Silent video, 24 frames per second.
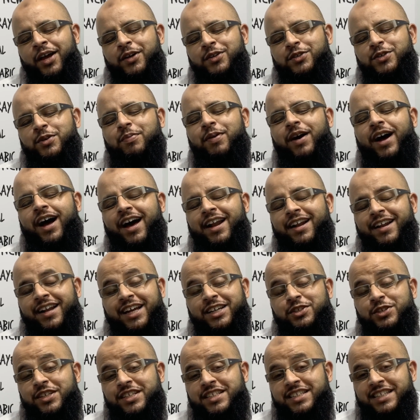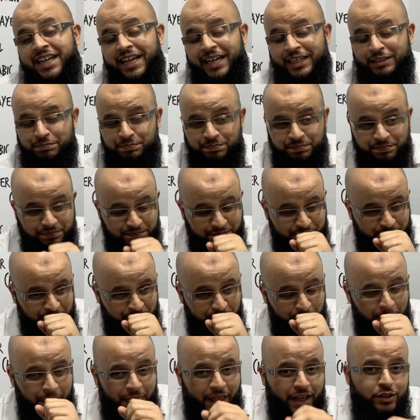Subhanallah, she said,
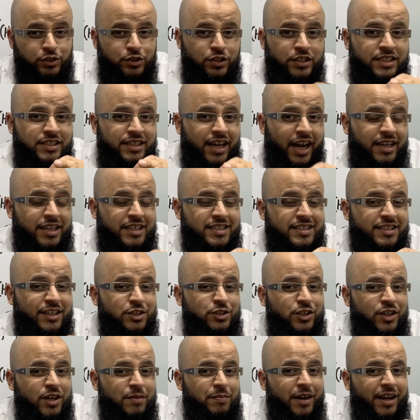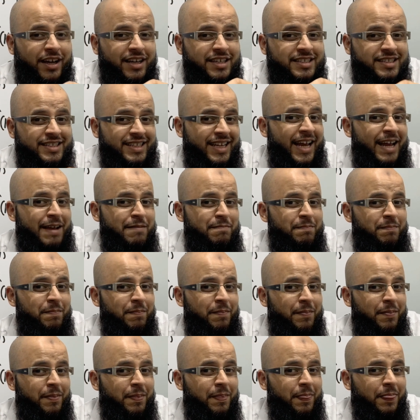she started searching about Islam
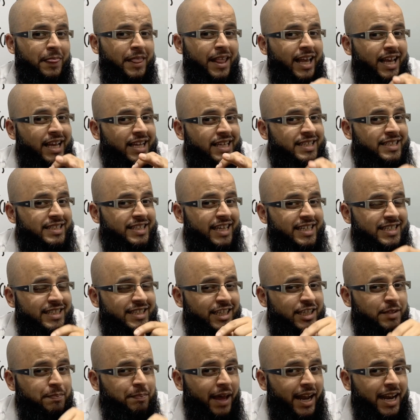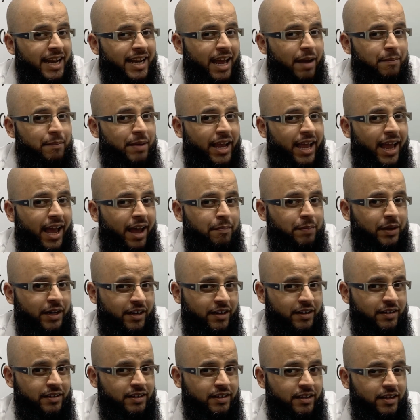since this pandemic happened.
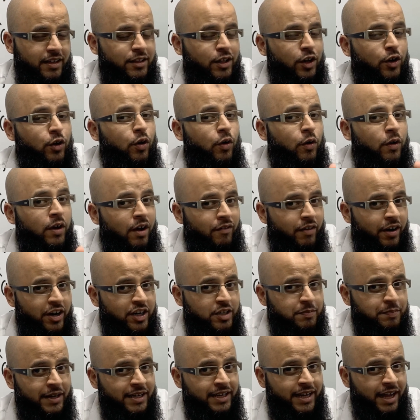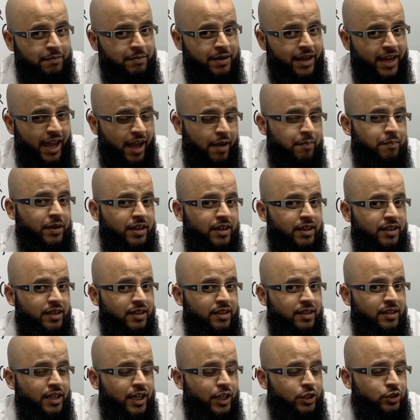The coronavirus pandemic happened.
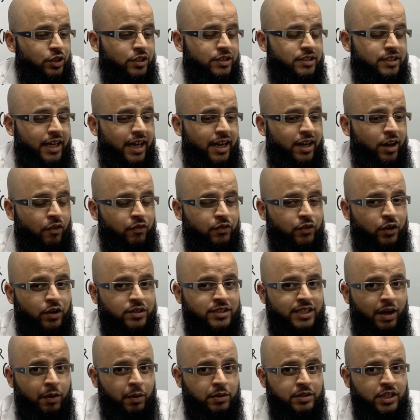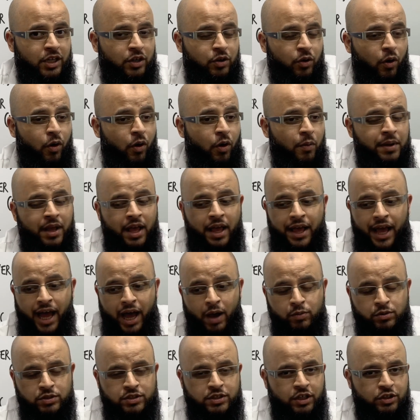She said, of course, I was at home. I
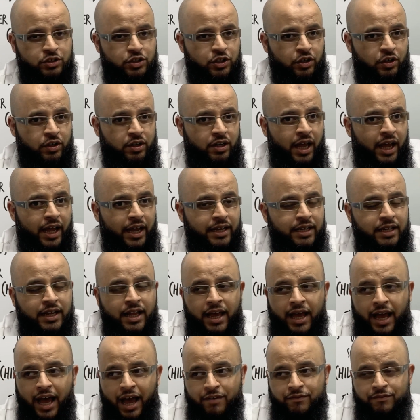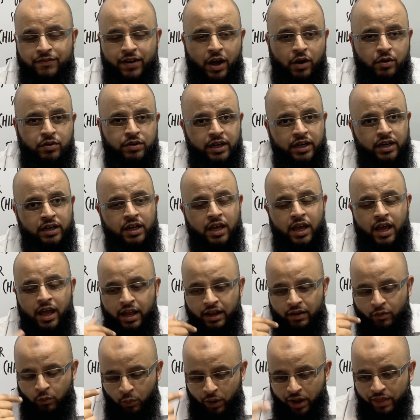was searching online. I found it
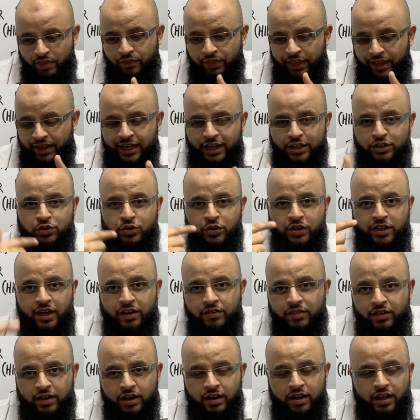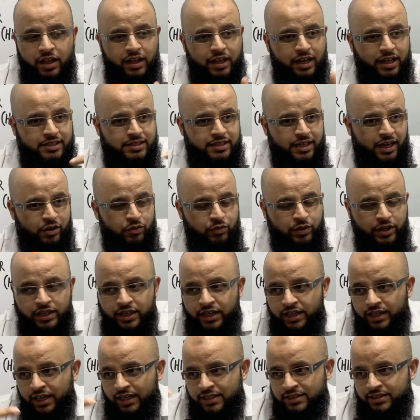one thing led to another i start
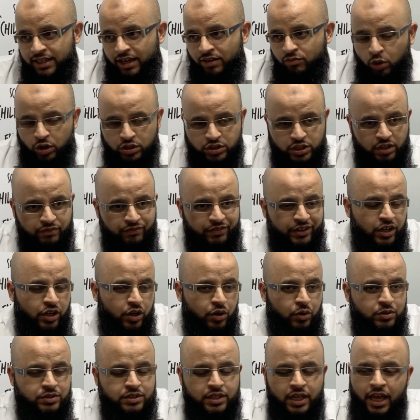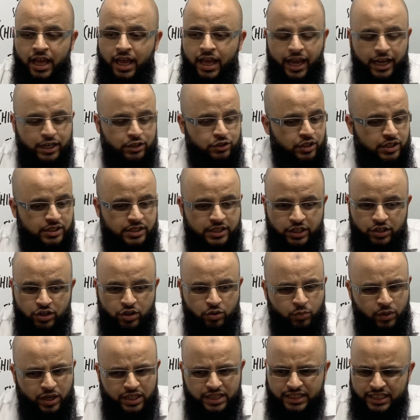reading i start watching videos and she said you
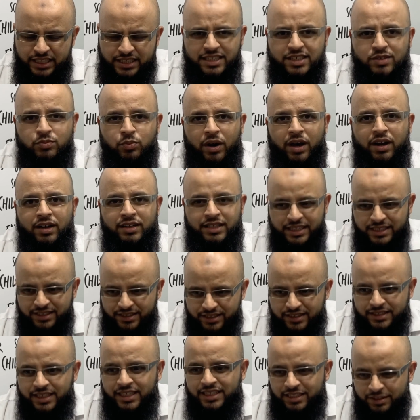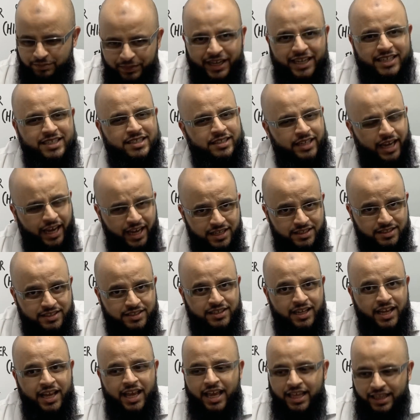know what this is what this this makes
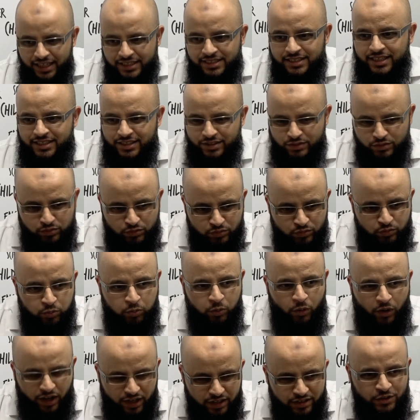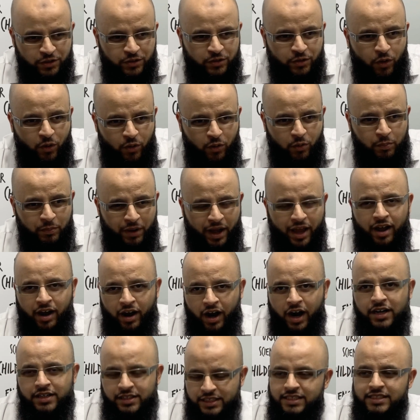sense this is what, you know, my
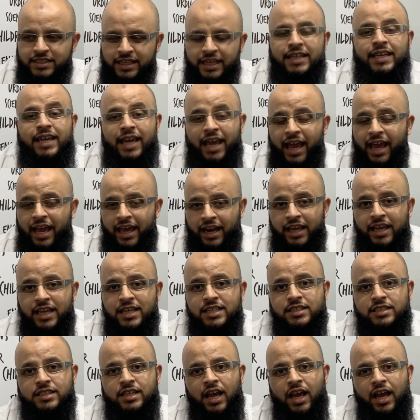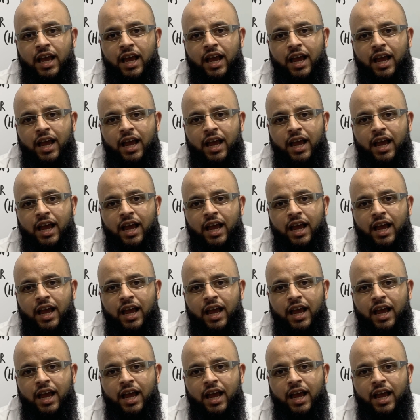heart is saying, yeah, it is.